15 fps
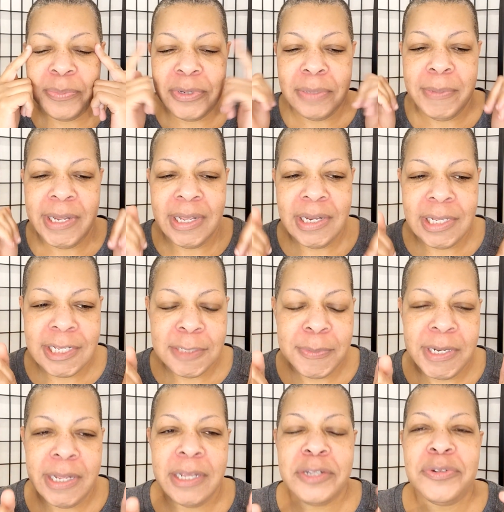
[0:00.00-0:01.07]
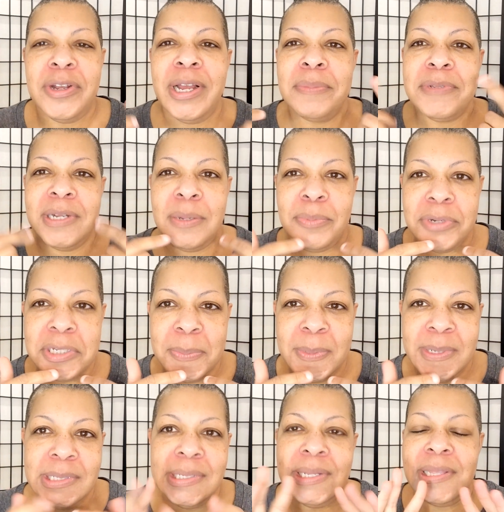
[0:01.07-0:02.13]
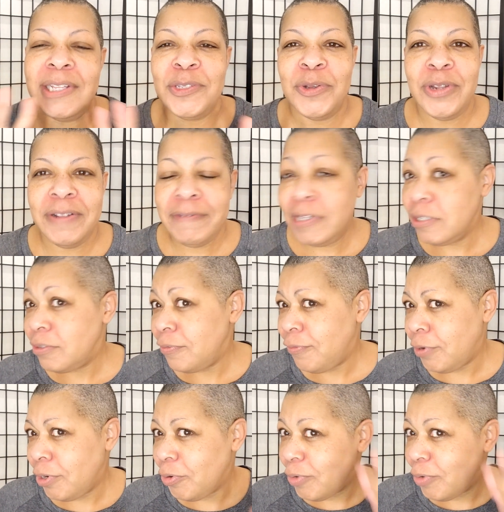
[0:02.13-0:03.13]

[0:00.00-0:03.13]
put in my antihistamine eye drops, and I brushed my teeth. That's all I've done so far.